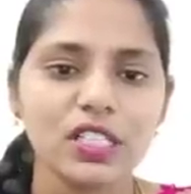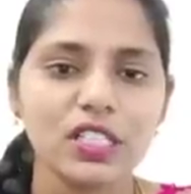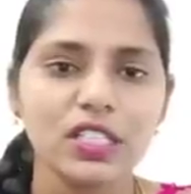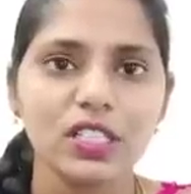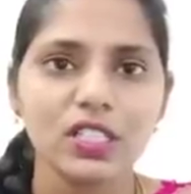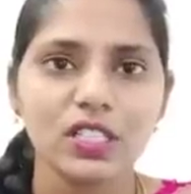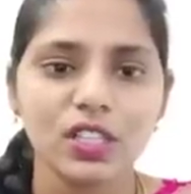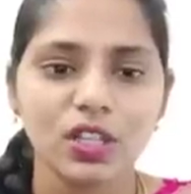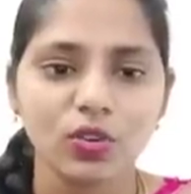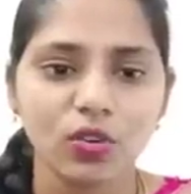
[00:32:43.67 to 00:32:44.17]
see
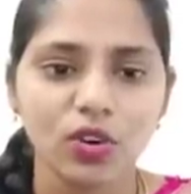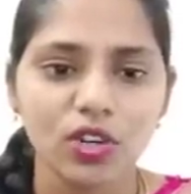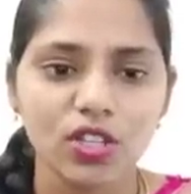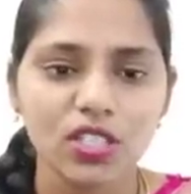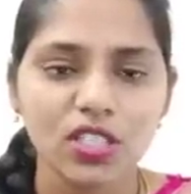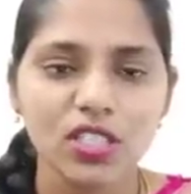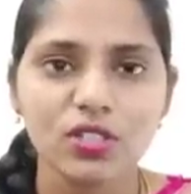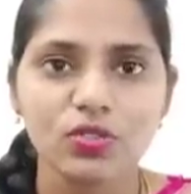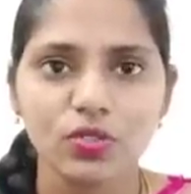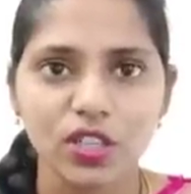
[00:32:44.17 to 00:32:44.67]
this or uh,
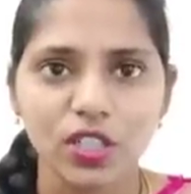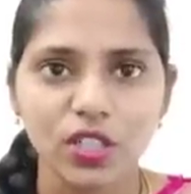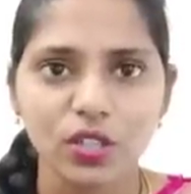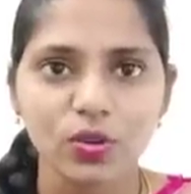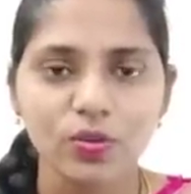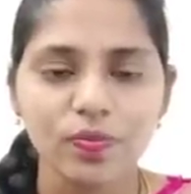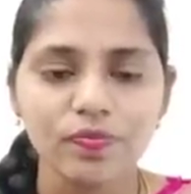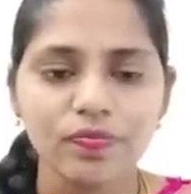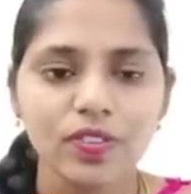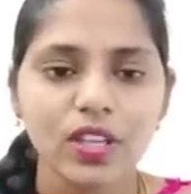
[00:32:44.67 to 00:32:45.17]
watch this
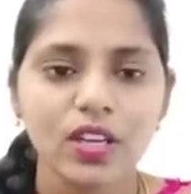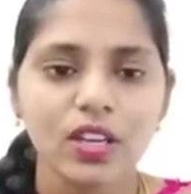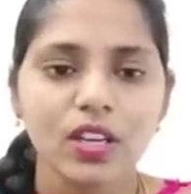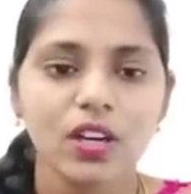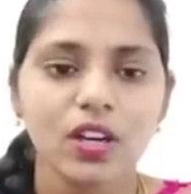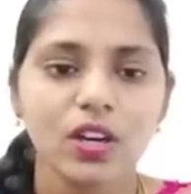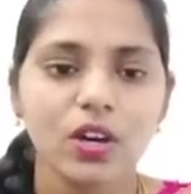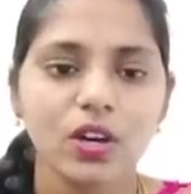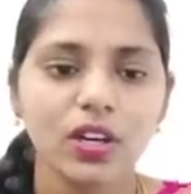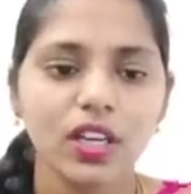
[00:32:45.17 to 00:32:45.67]
video.
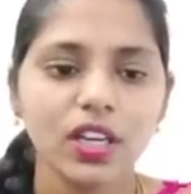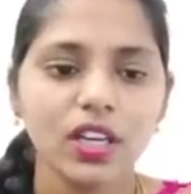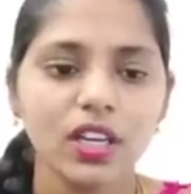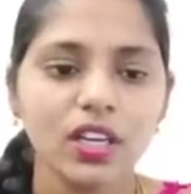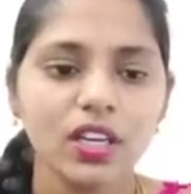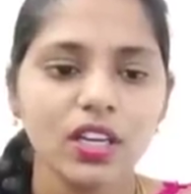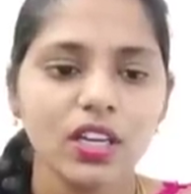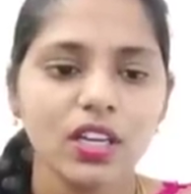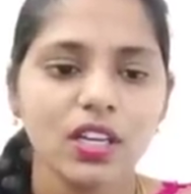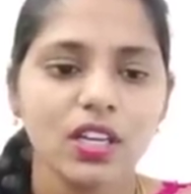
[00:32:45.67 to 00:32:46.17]

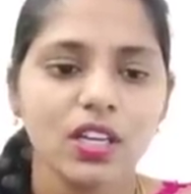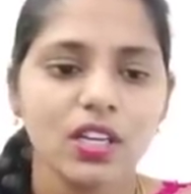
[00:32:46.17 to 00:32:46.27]
Okay.